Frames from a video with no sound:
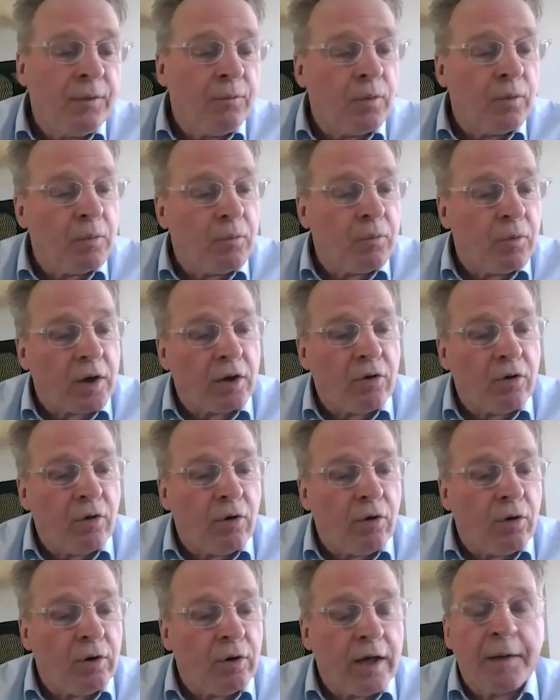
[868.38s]
with what I
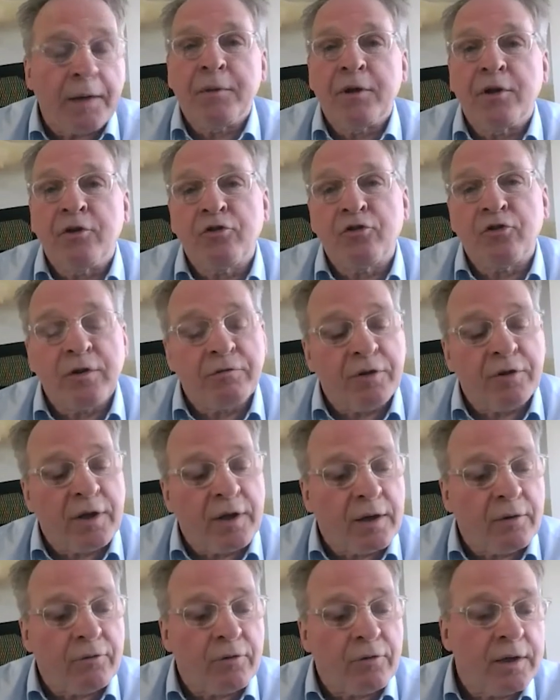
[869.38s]
call
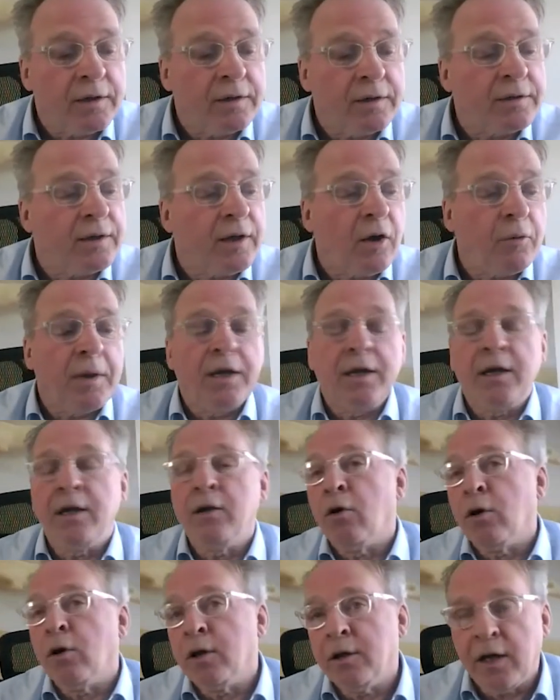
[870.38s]
administrivia, right? How many
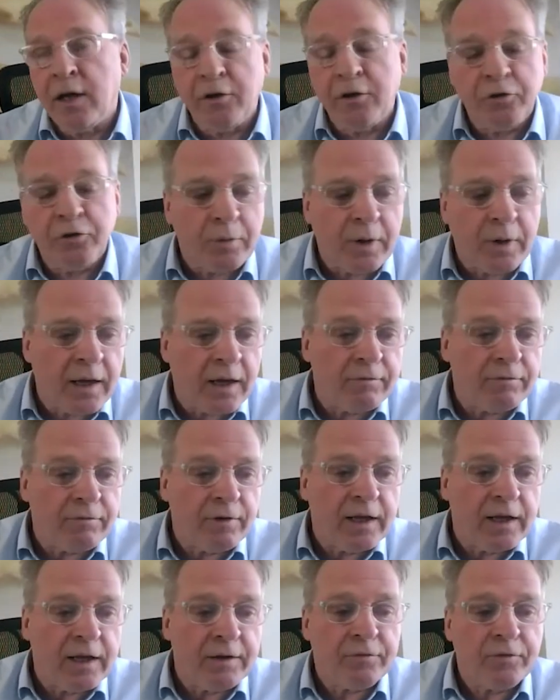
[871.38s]
holidays do I have
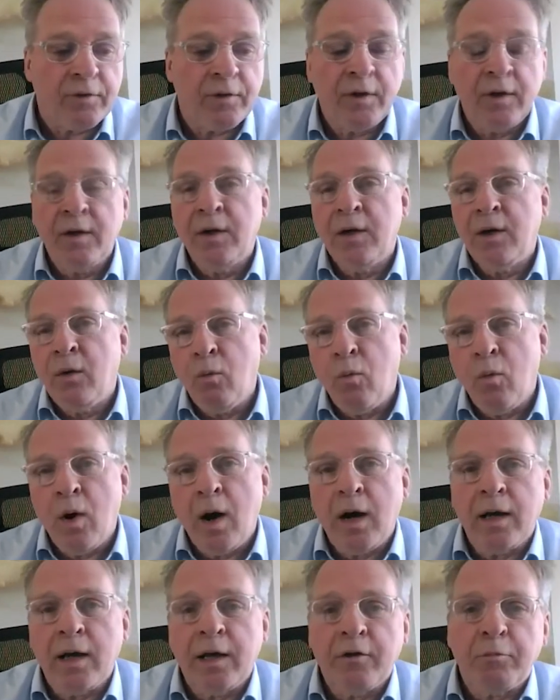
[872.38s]
left?
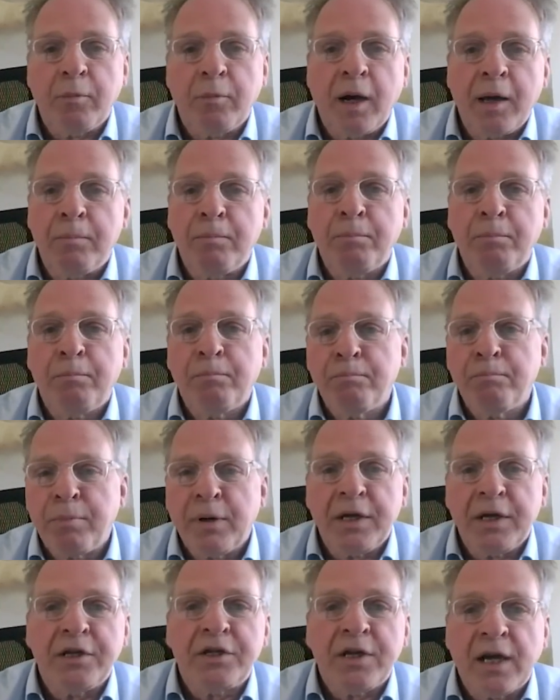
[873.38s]
Why is my
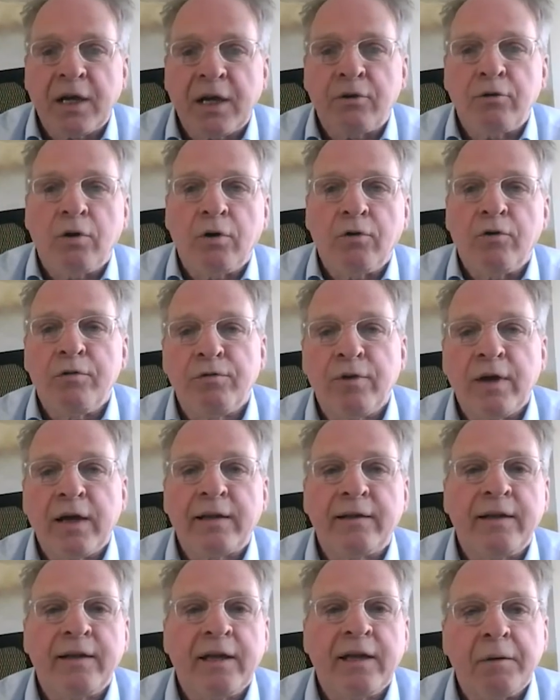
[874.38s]
paycheck not
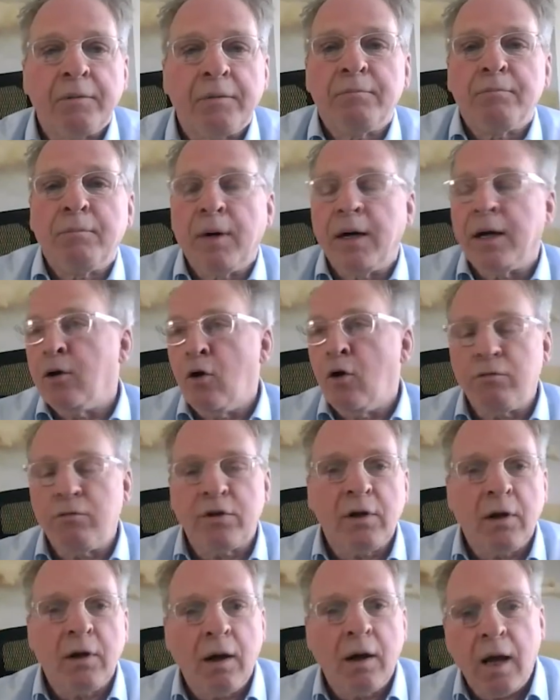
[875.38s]
reflecting my
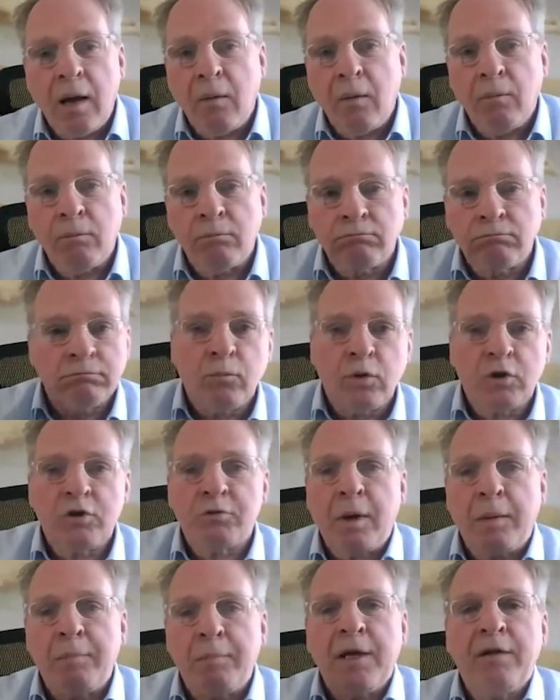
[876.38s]
overtime? What's
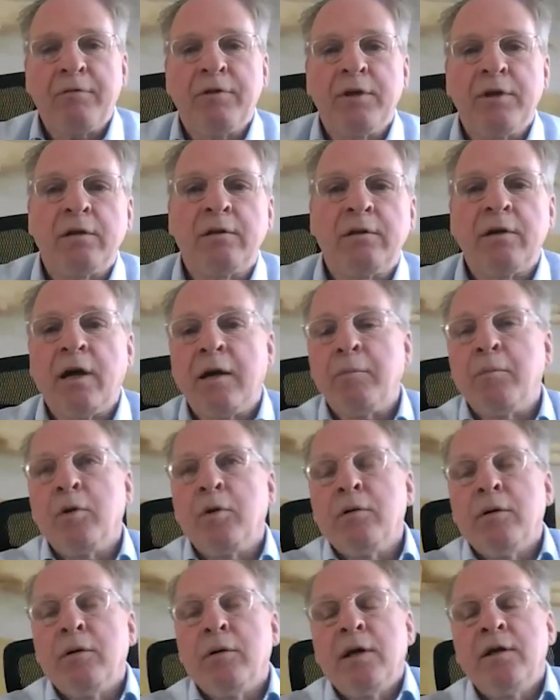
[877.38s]
my benefit and time
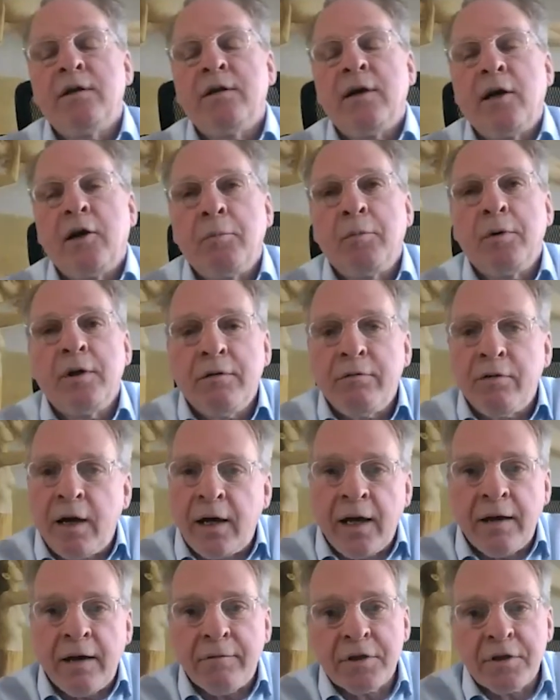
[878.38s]
entitlement if I
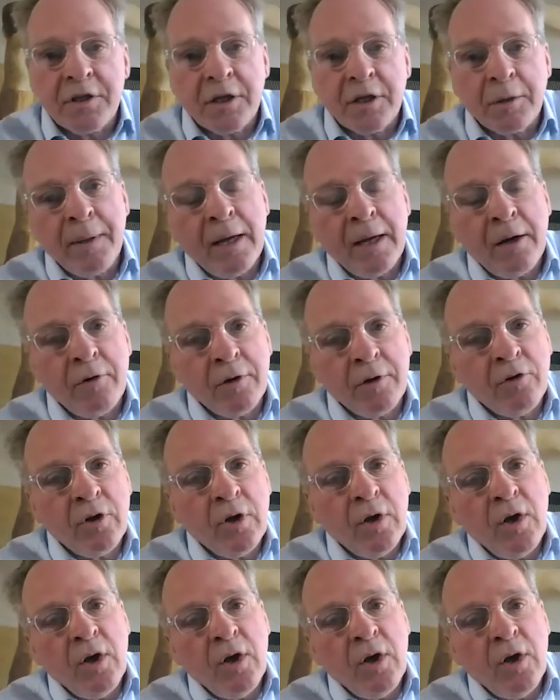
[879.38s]
have a sick parent?